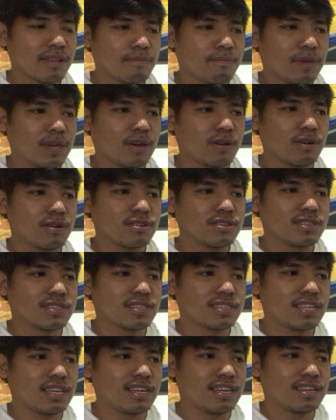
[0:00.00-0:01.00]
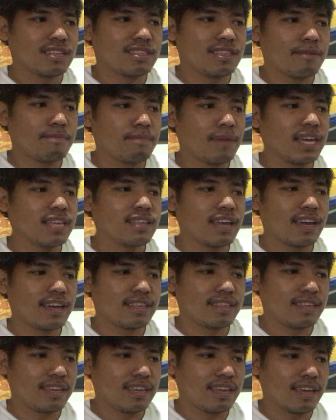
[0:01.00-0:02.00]
because the main
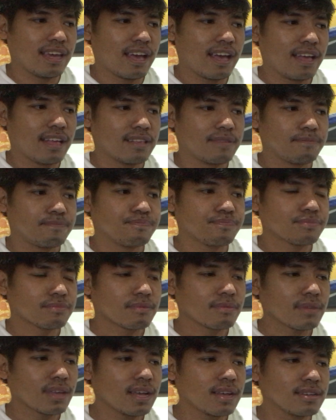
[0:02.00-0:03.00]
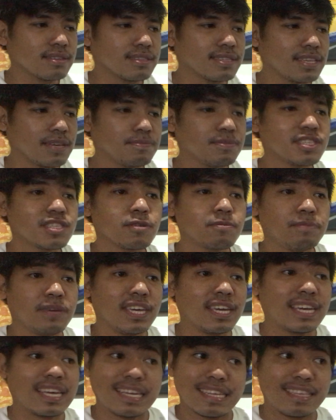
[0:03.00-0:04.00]
idea seems to be
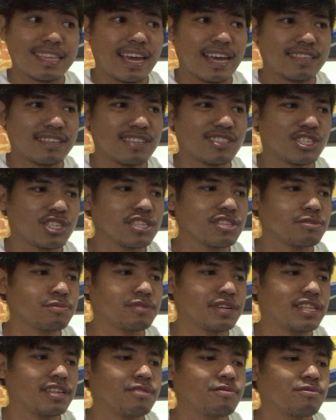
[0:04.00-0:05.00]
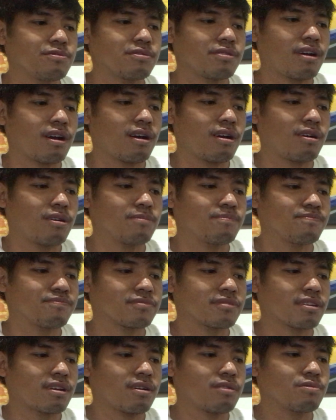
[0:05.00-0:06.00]
hidden. It's just really
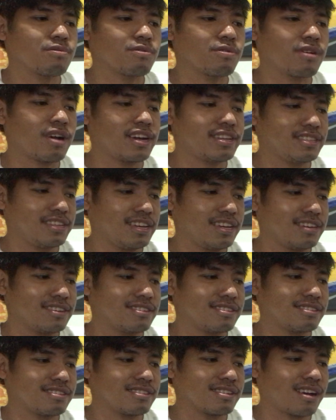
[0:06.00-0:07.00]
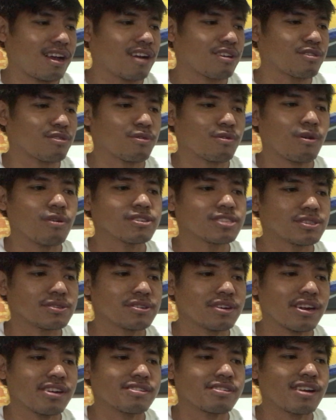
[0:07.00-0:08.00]
running across
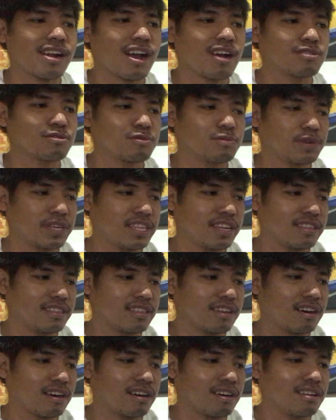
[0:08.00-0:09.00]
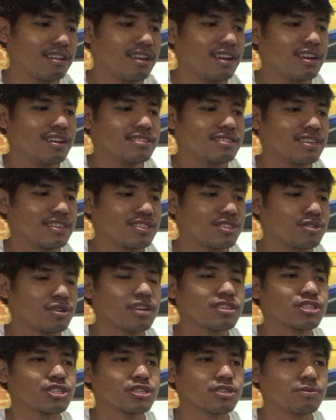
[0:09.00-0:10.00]
or around within the
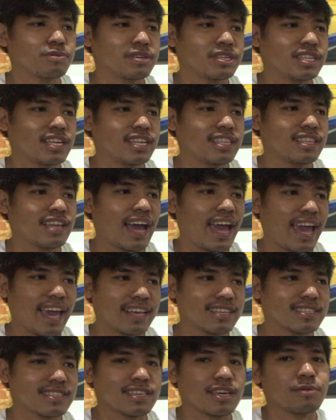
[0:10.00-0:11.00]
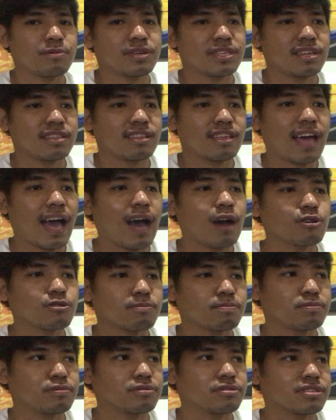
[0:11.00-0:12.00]
structure, within the essay, within the
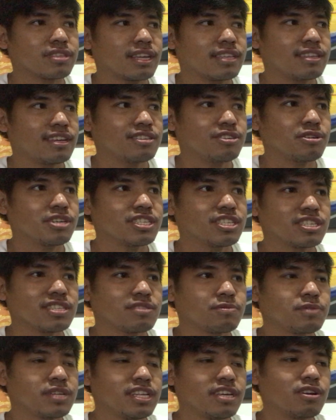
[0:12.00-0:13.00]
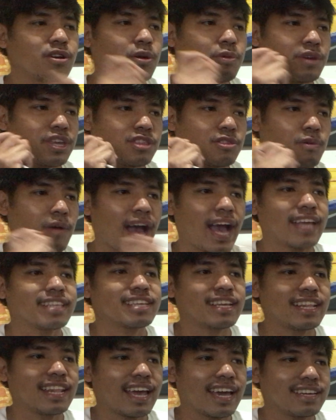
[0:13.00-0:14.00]
output, and then you're just really going to
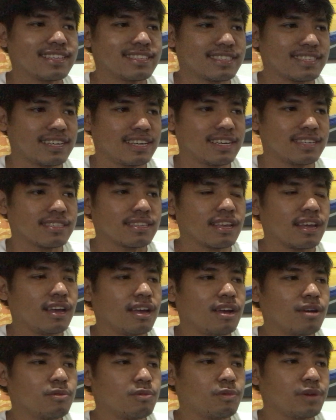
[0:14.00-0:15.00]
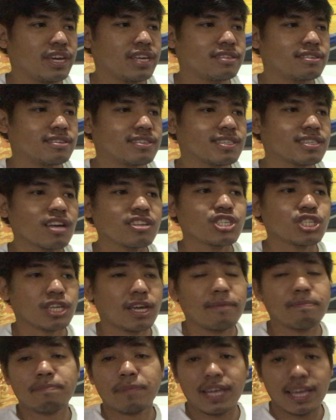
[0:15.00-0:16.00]
analyze it with such
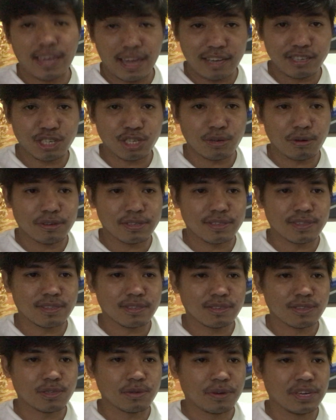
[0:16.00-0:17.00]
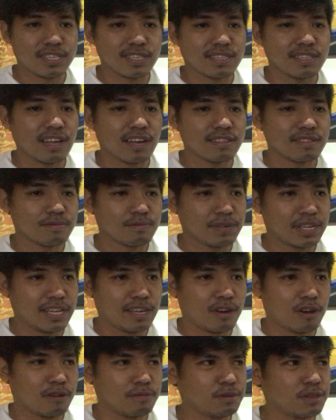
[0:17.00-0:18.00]
implications. So it's not
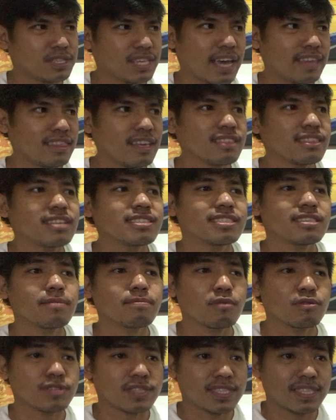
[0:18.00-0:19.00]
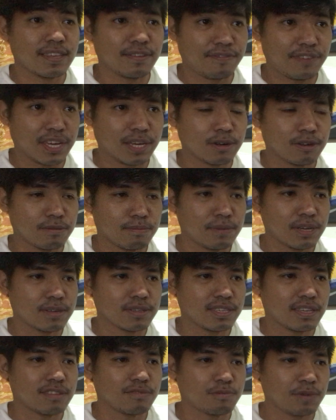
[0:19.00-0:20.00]
really obvious. I think that's the most difficult
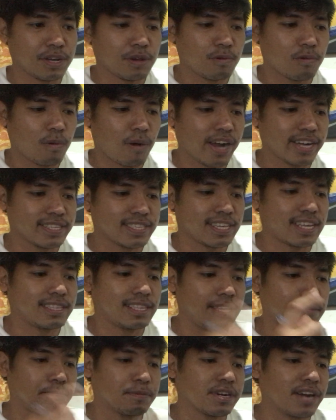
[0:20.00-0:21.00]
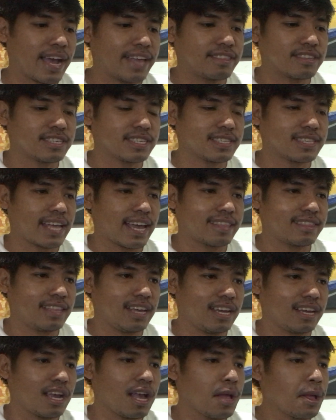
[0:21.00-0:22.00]
because it requires a deeper
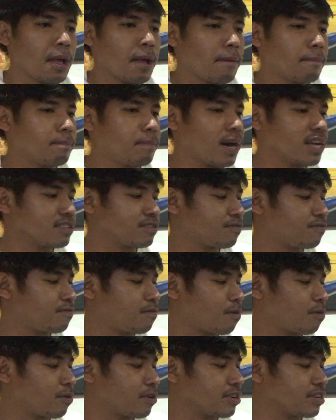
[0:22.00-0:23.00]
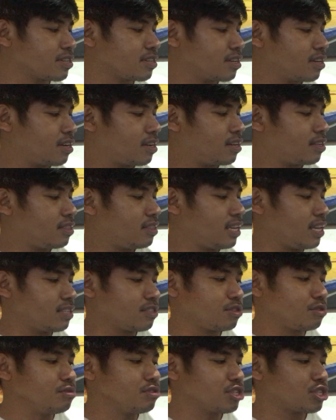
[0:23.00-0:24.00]
understanding. But for the
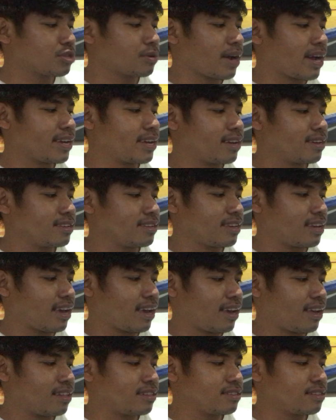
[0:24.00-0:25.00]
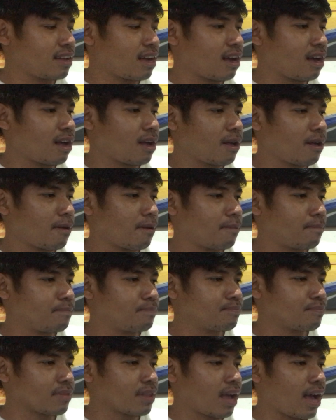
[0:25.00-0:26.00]
two triangle,
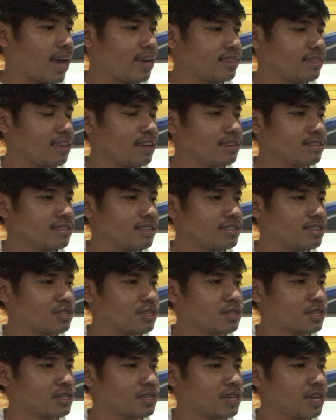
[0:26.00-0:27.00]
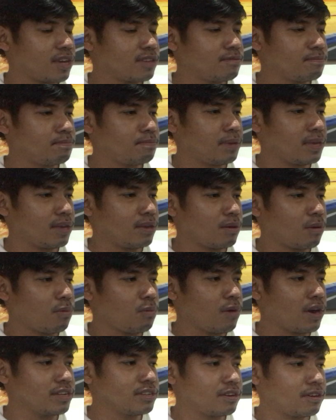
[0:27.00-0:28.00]
I think this can be
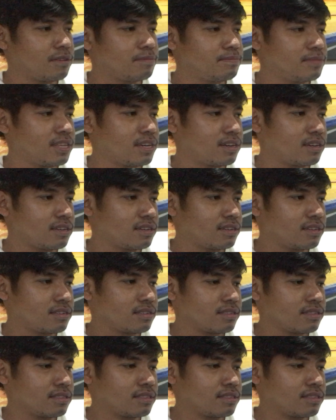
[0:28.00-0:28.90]
one of the